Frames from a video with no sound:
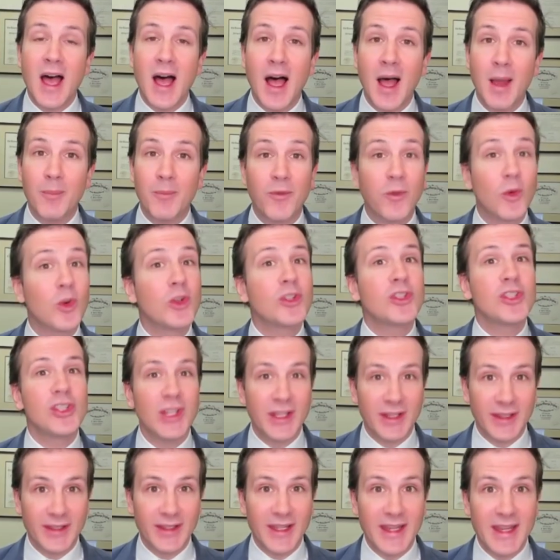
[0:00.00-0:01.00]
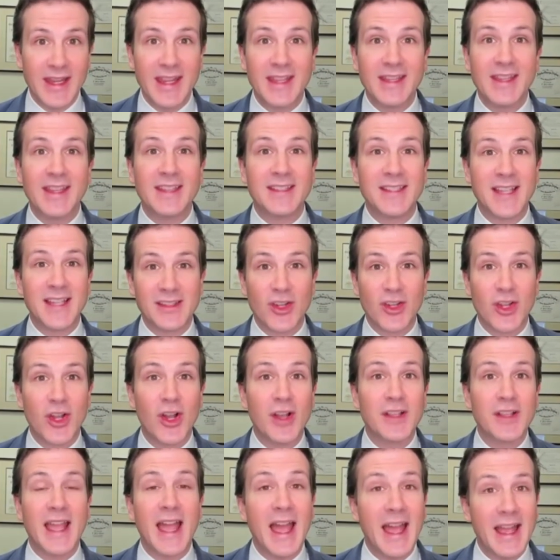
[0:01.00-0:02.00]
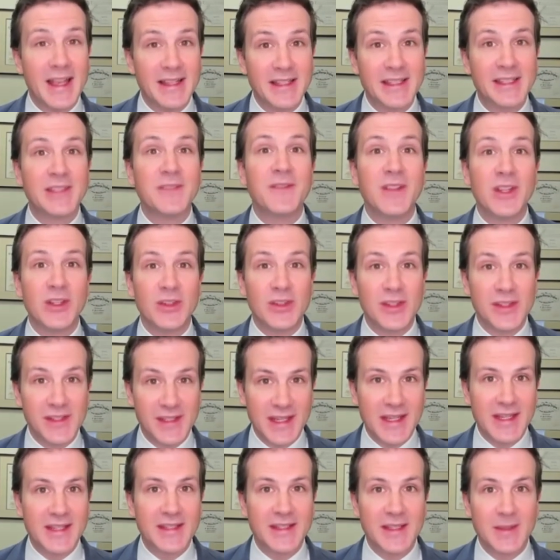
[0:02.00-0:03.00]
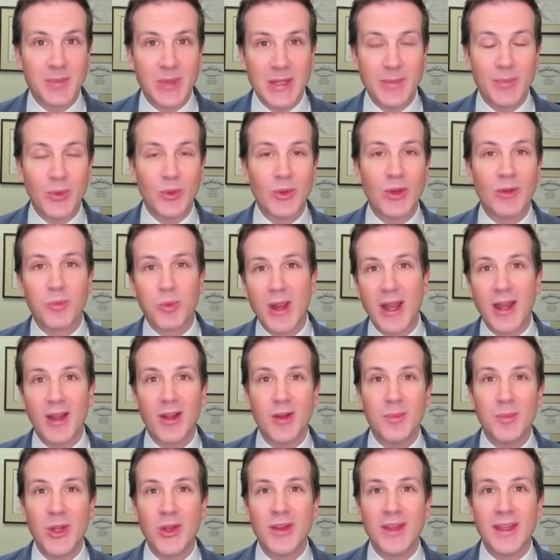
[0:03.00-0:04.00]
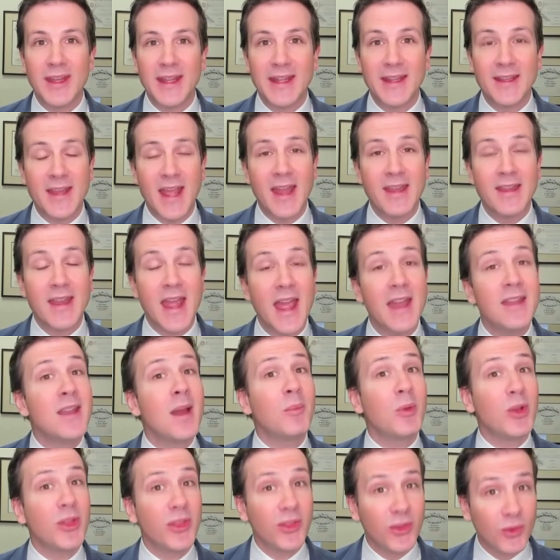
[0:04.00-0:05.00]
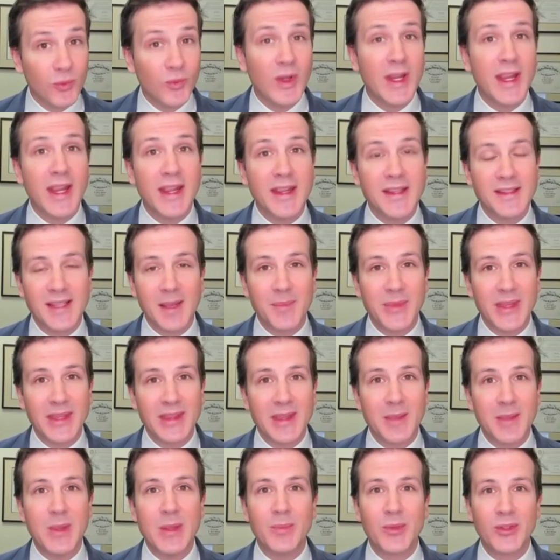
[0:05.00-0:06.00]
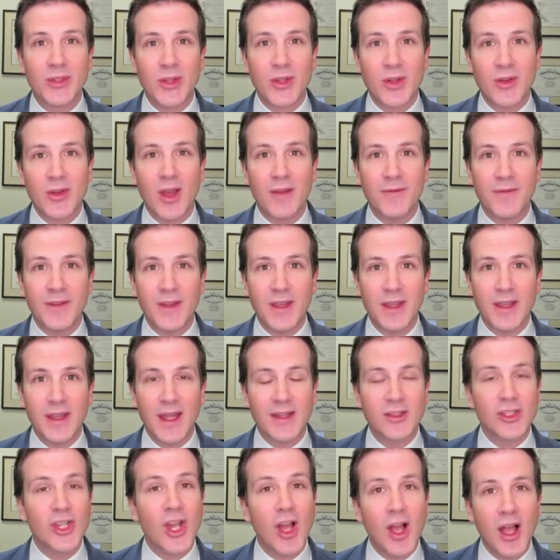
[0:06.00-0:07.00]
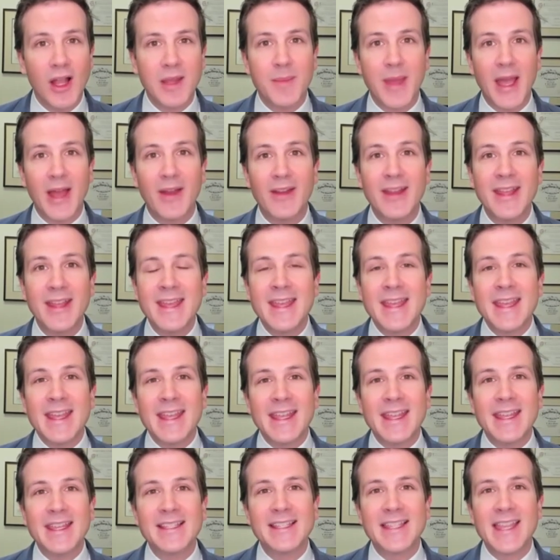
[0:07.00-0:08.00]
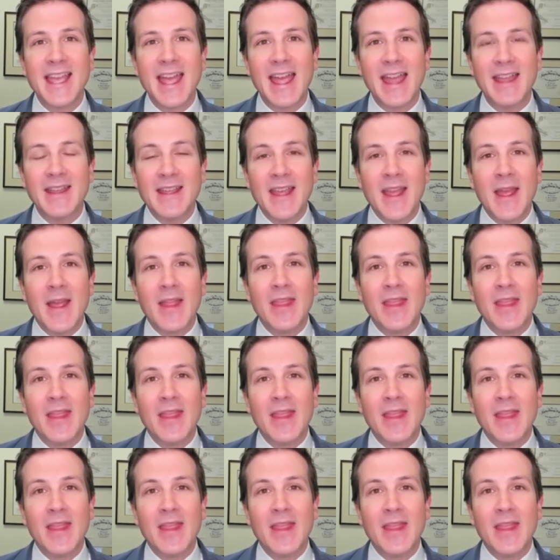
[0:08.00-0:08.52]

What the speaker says: Fortunately, it doesn't cause as severe disease in people of prior immunity. And number three, something that people don't often talk about, is that